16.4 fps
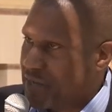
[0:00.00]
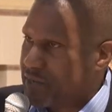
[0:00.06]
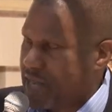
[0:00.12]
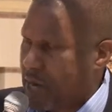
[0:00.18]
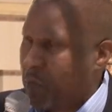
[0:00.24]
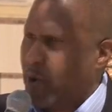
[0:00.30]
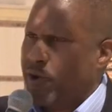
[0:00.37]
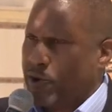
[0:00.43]

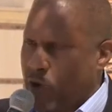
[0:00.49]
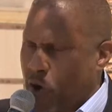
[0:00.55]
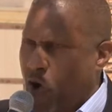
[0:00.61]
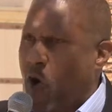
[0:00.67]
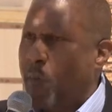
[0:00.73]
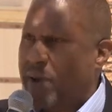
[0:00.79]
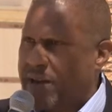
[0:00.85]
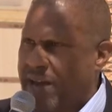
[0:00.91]
They wanted to go
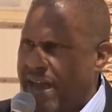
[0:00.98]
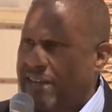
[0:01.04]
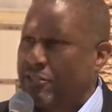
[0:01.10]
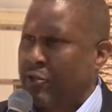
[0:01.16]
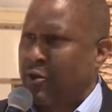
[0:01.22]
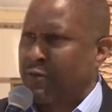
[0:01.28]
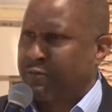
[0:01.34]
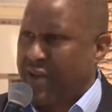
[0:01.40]
home at night
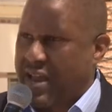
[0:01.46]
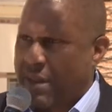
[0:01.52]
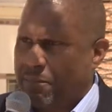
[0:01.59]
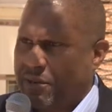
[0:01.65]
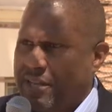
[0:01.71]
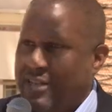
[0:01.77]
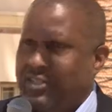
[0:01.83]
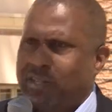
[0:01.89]
to their
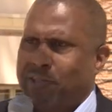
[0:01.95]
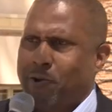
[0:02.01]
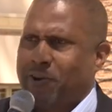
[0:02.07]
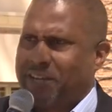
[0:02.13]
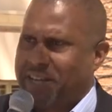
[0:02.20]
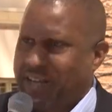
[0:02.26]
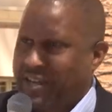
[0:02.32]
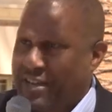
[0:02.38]
family, to their
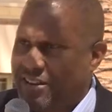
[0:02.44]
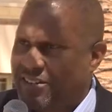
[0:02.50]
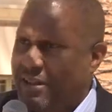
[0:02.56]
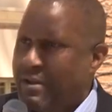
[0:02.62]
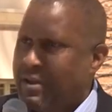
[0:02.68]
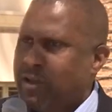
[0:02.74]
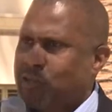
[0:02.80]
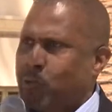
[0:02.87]

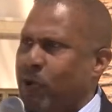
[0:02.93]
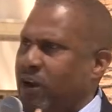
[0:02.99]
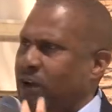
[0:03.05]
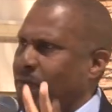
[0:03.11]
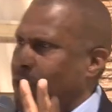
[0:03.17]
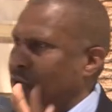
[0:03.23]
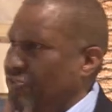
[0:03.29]
kids, to whatever